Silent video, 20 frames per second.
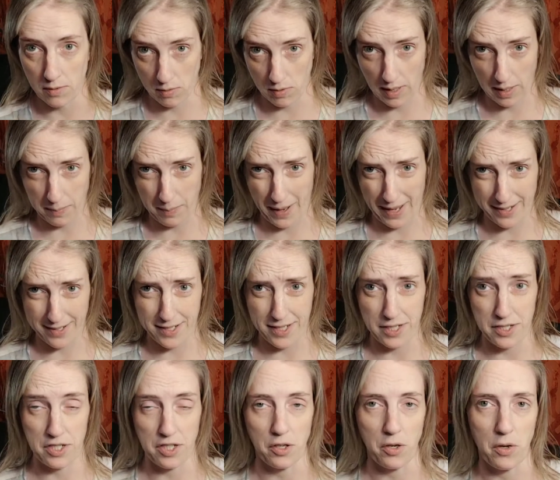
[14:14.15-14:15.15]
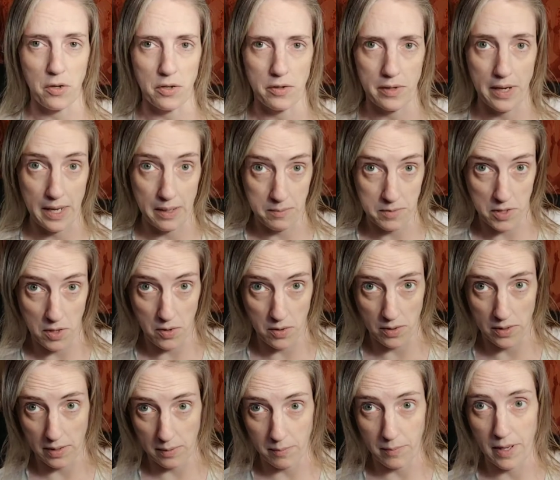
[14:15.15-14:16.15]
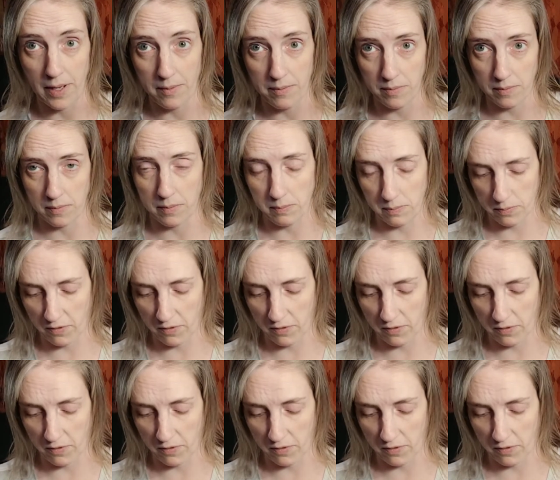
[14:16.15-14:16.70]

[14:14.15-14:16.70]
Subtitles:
like back stitching all their names on them and